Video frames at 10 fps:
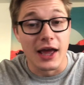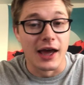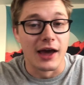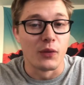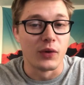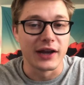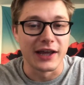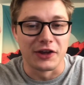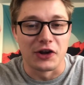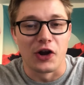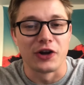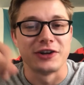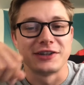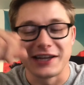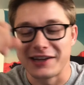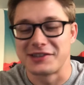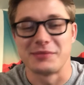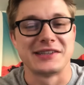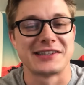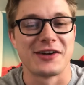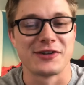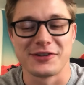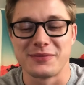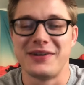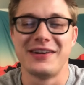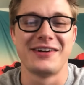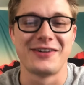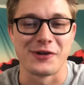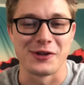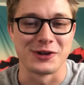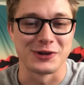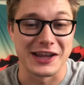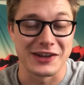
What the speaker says: And one day the gardener takes him and sells him for a little,